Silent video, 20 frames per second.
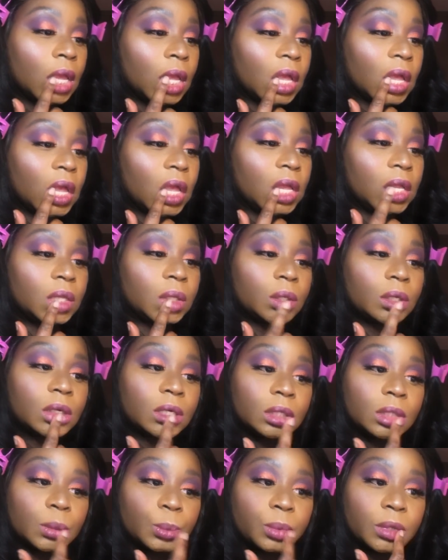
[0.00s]
this will help the
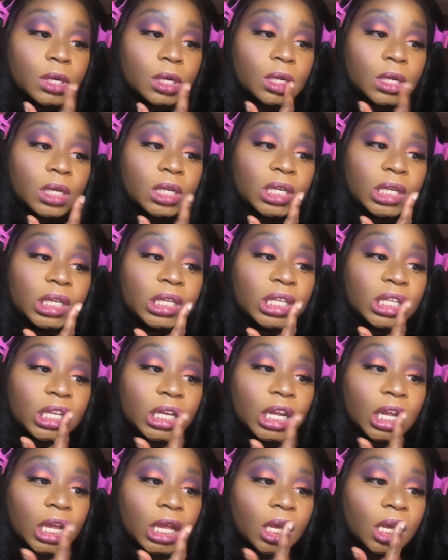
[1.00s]
product to
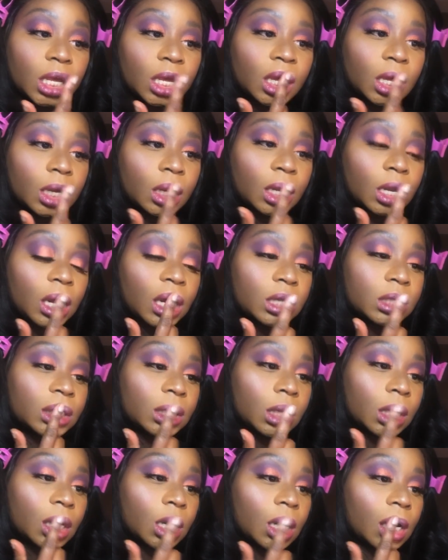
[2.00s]
stay and last
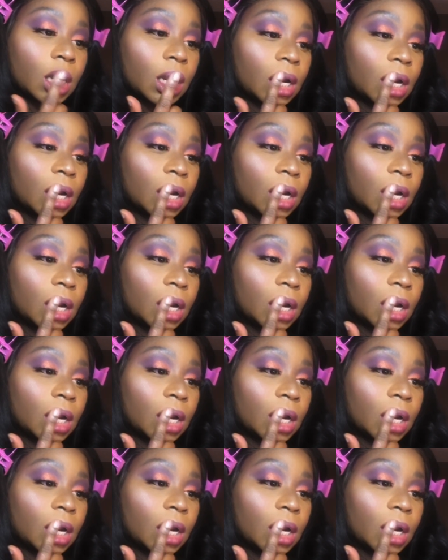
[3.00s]
longer.